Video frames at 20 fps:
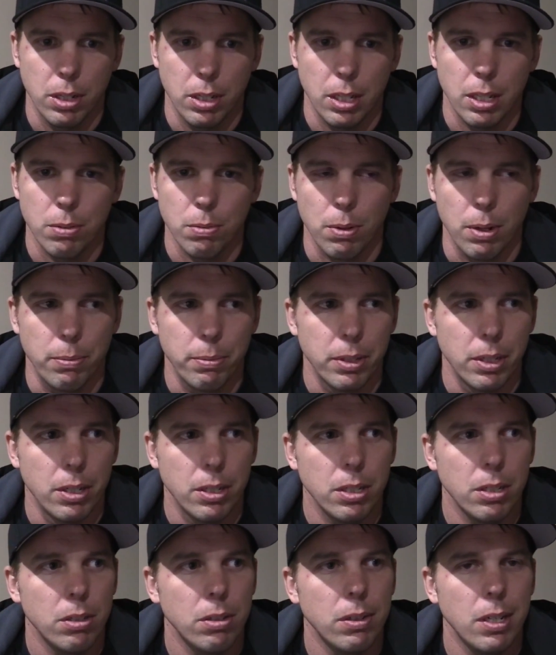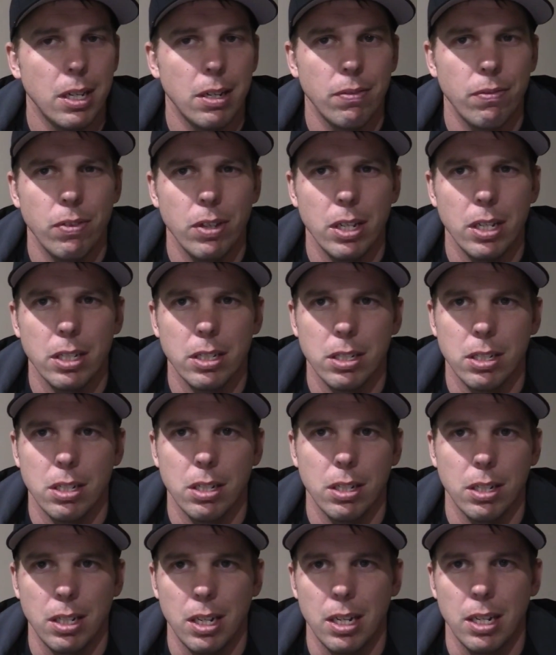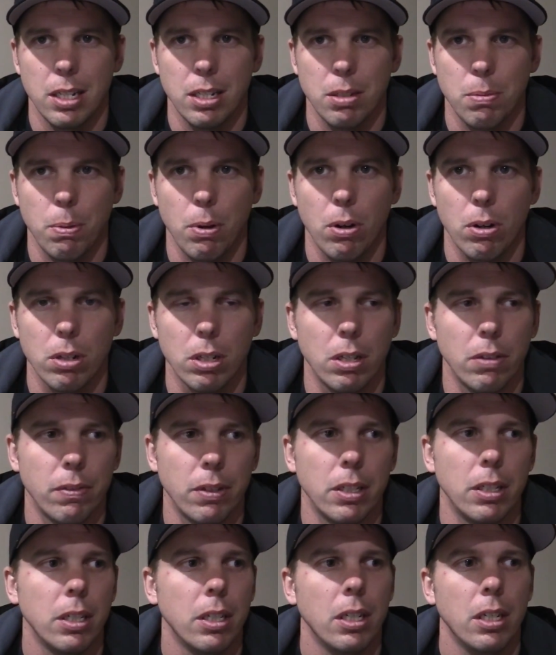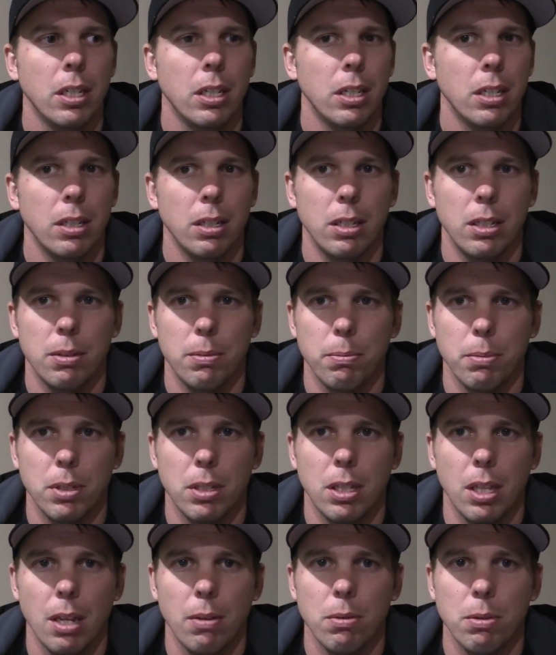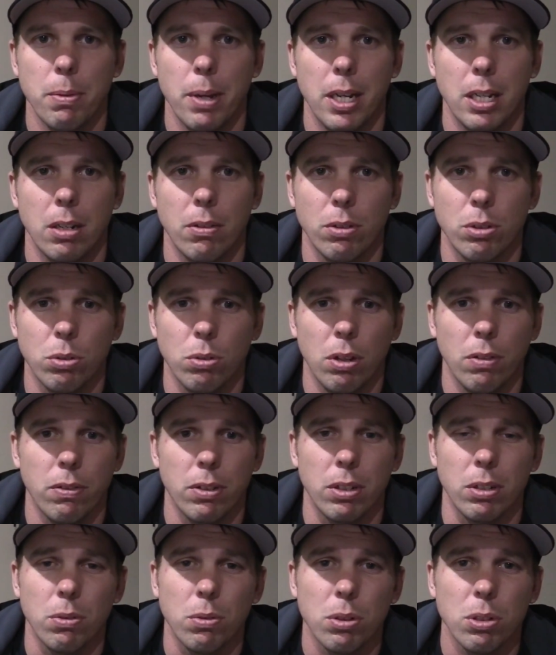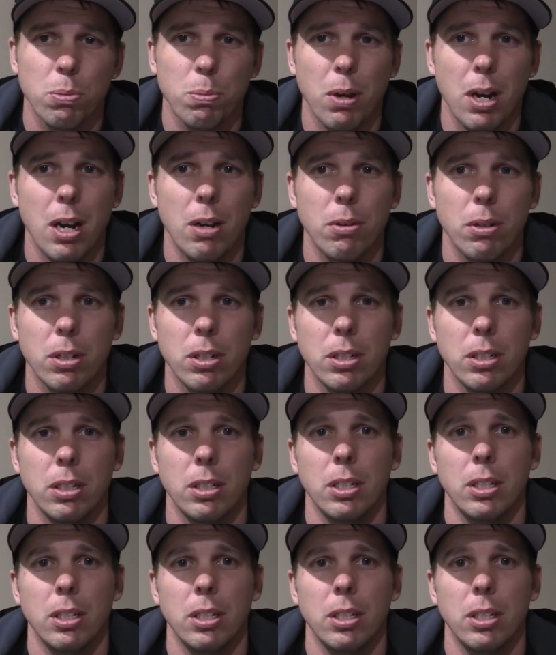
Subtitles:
That's what I'm going to do, get it fixed, and it's part of it. And the thing was making over 1,200 horsepower.